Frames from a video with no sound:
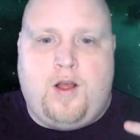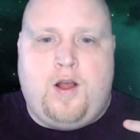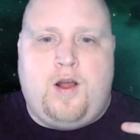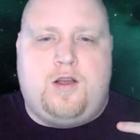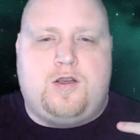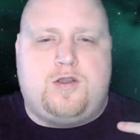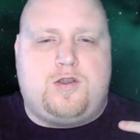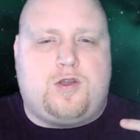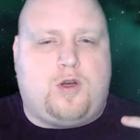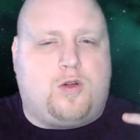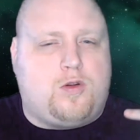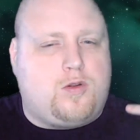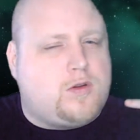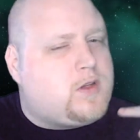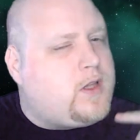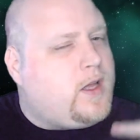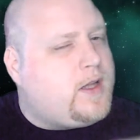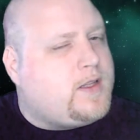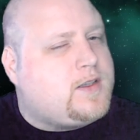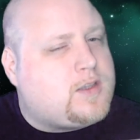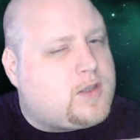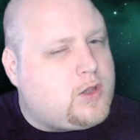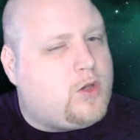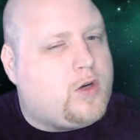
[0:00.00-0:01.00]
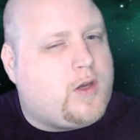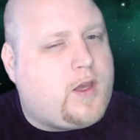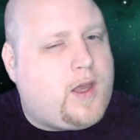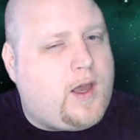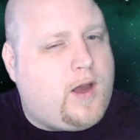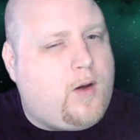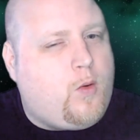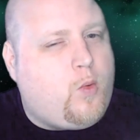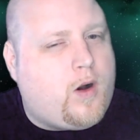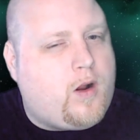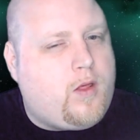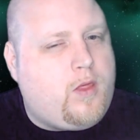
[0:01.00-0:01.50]
So let's look at
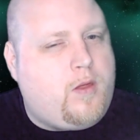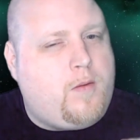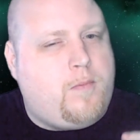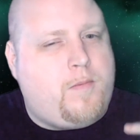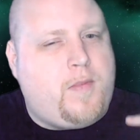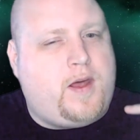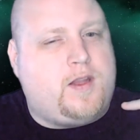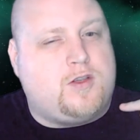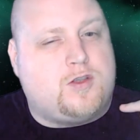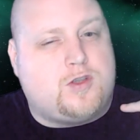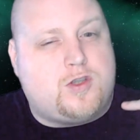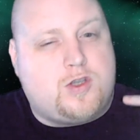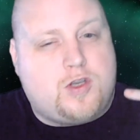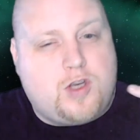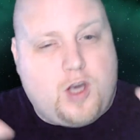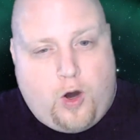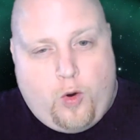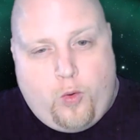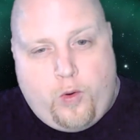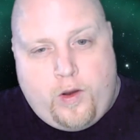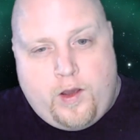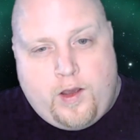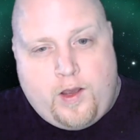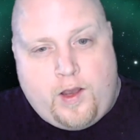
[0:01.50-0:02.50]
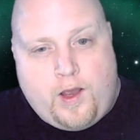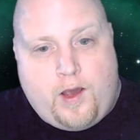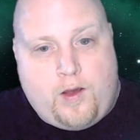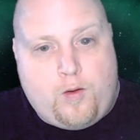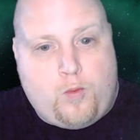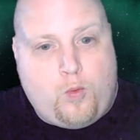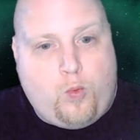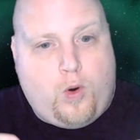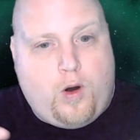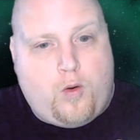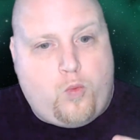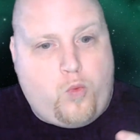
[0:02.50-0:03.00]
where the meta is going and
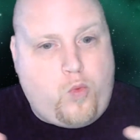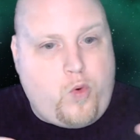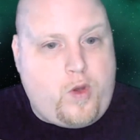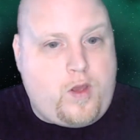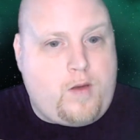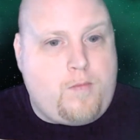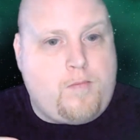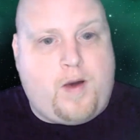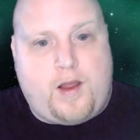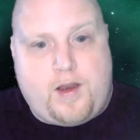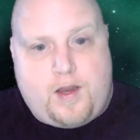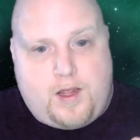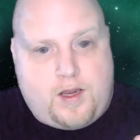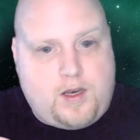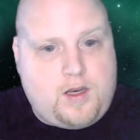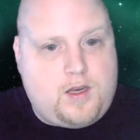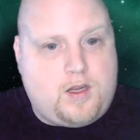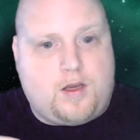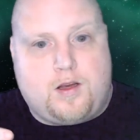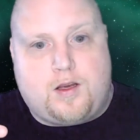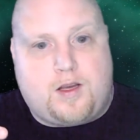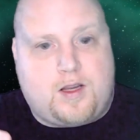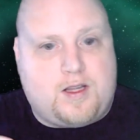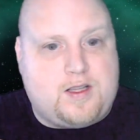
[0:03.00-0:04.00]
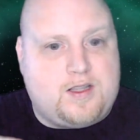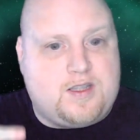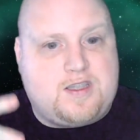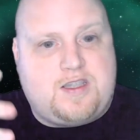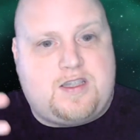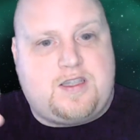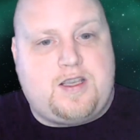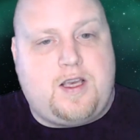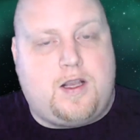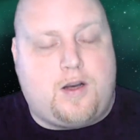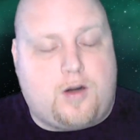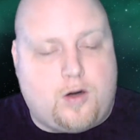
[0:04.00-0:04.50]
what we might need to
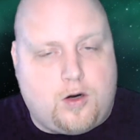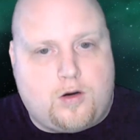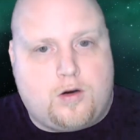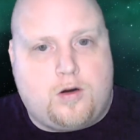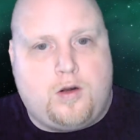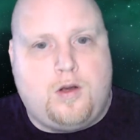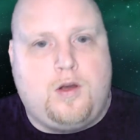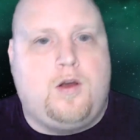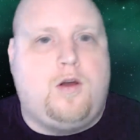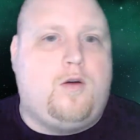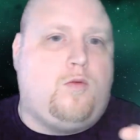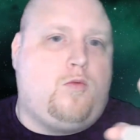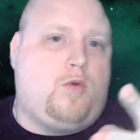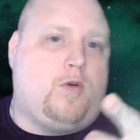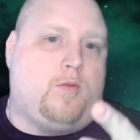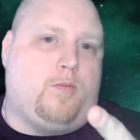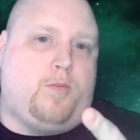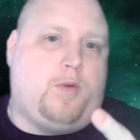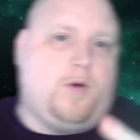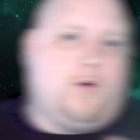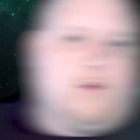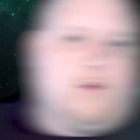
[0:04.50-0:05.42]
consider when building our